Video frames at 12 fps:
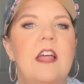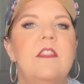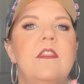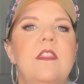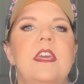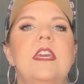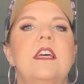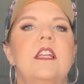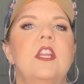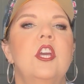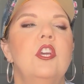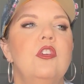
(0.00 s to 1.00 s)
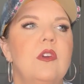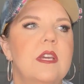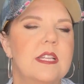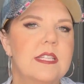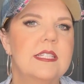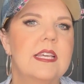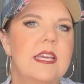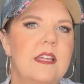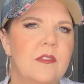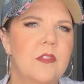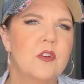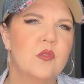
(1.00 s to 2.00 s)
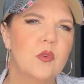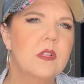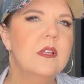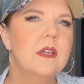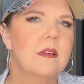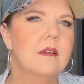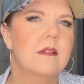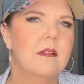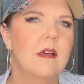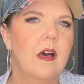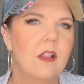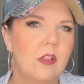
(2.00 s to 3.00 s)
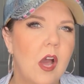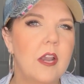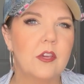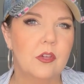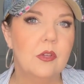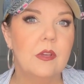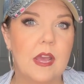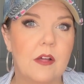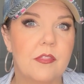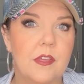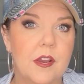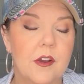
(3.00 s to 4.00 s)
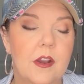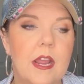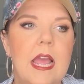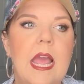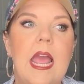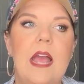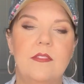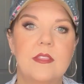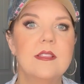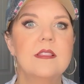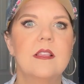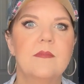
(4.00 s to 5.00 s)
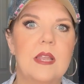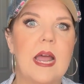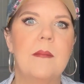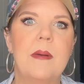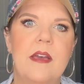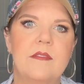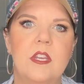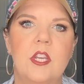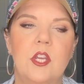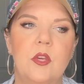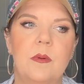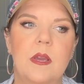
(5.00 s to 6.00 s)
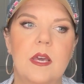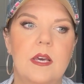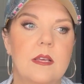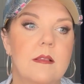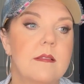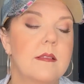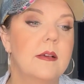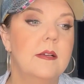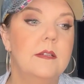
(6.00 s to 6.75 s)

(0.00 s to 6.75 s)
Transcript: then you get to see there's really a lot of good out there. And this is something I'm having to do because